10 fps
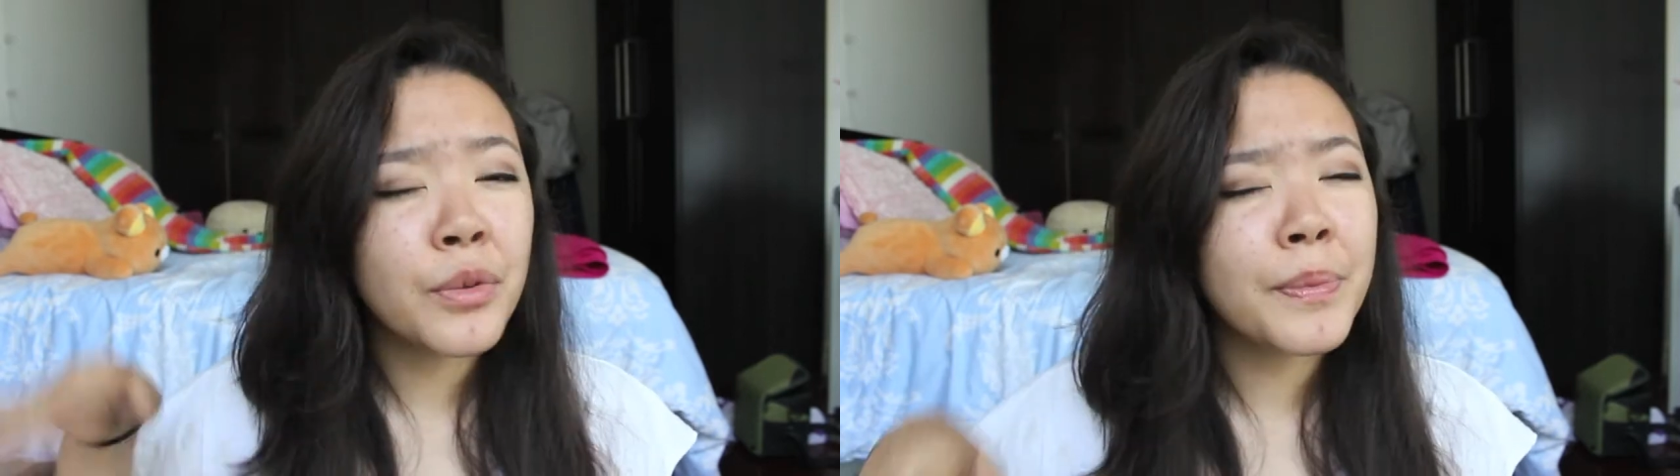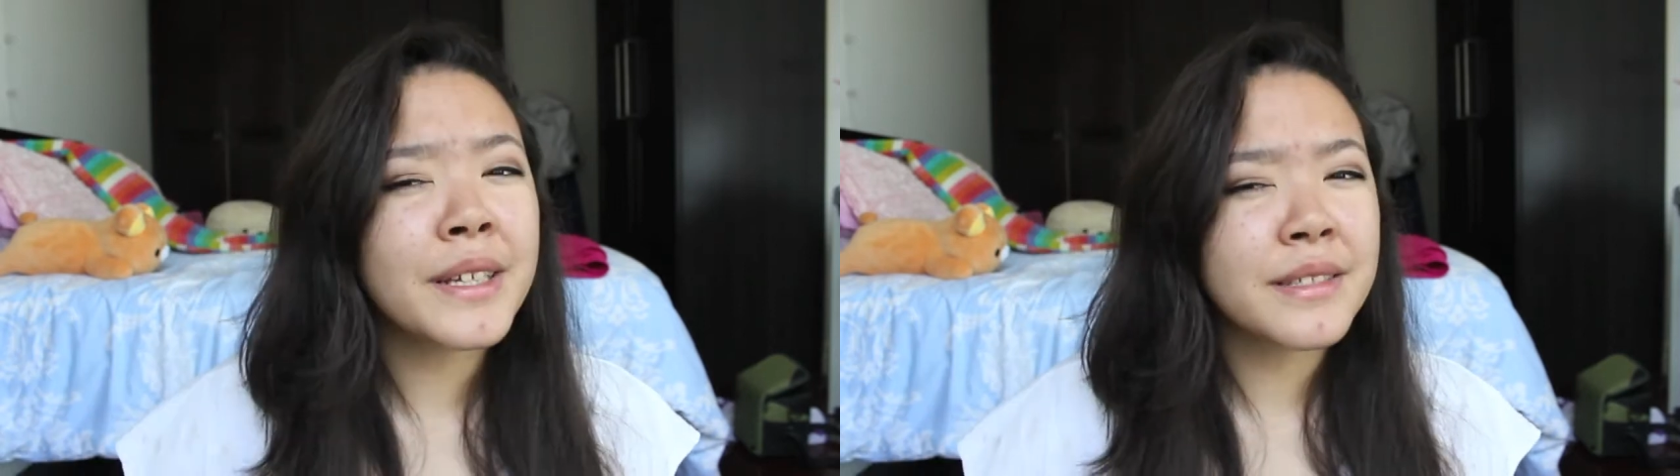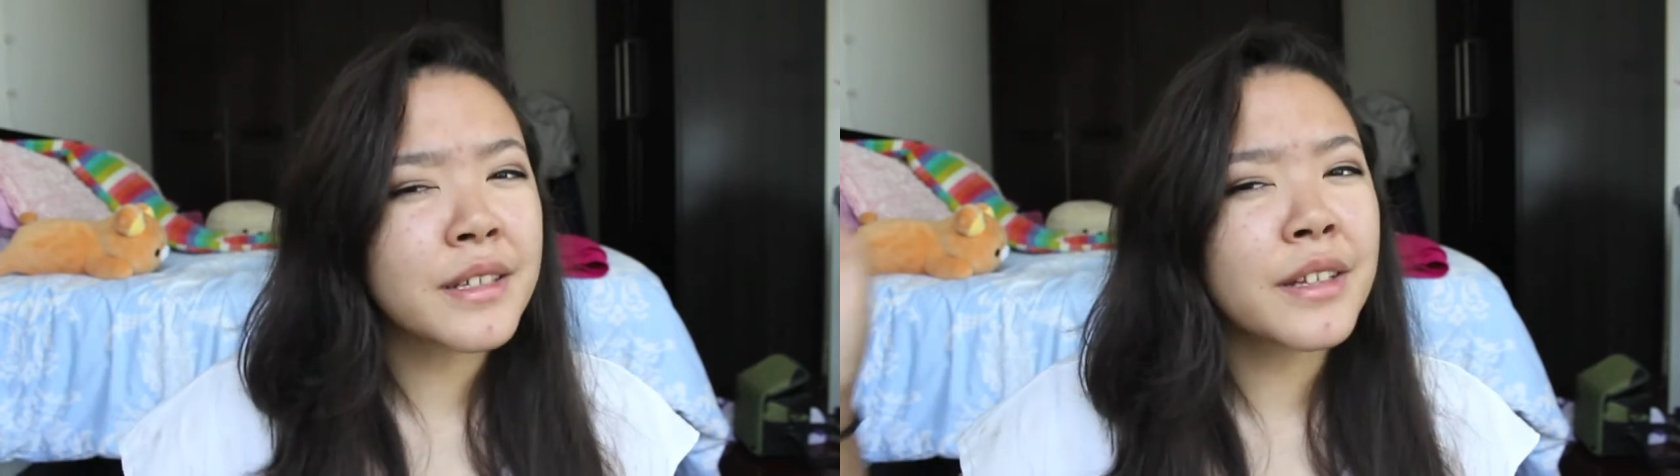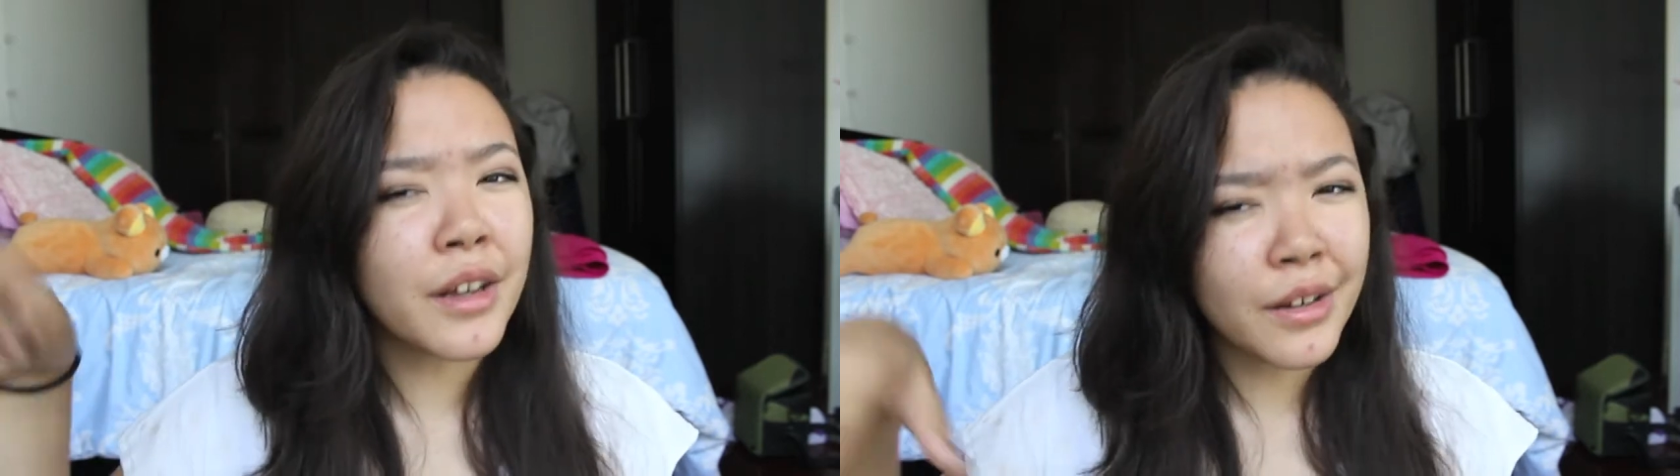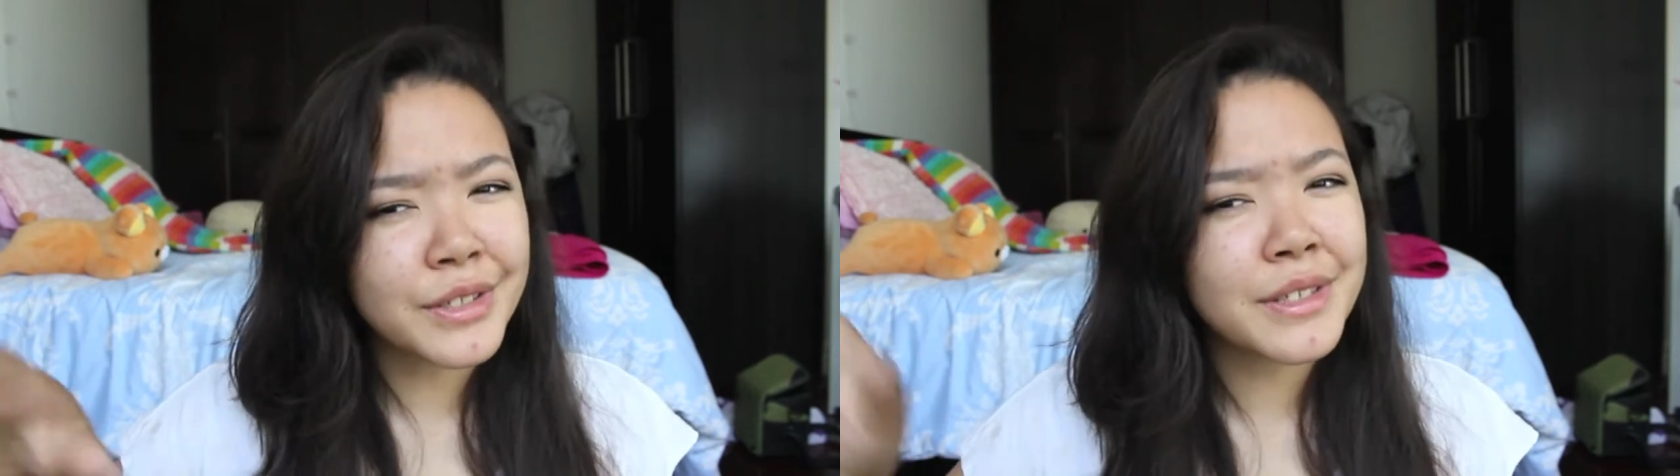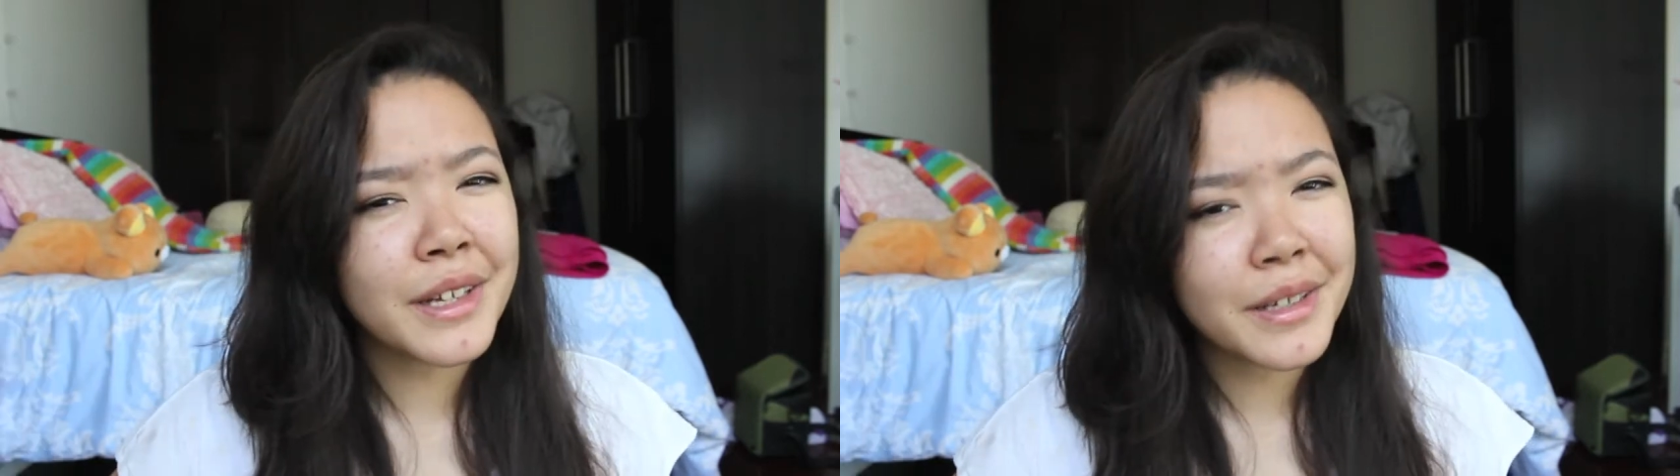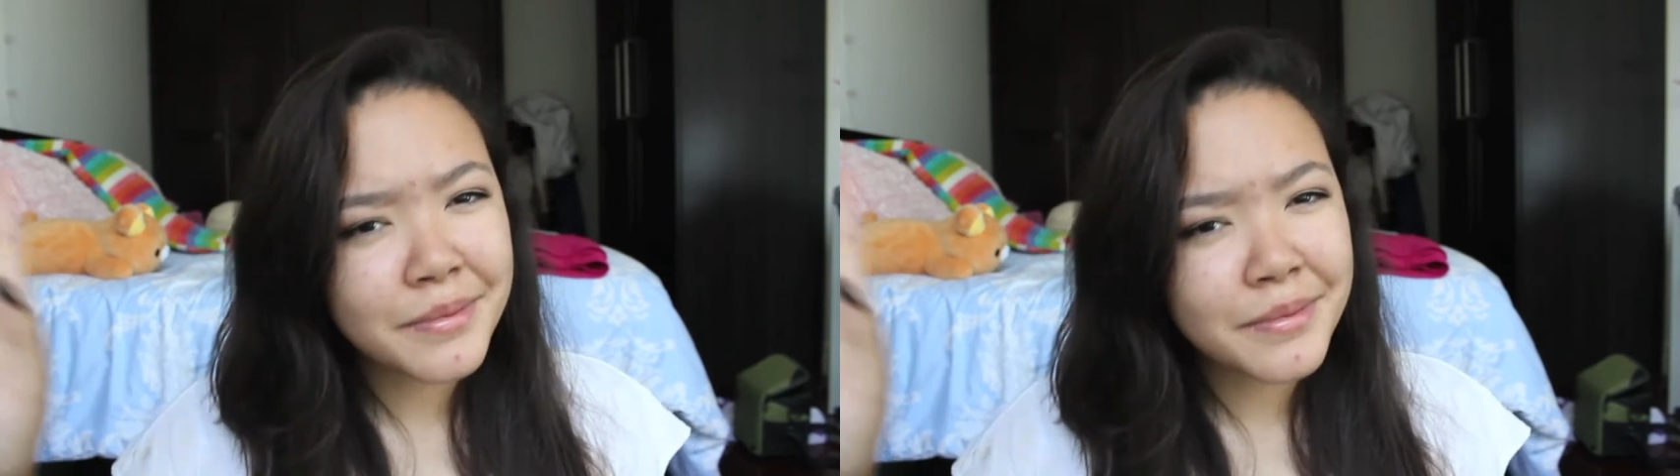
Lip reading: you're basically all set.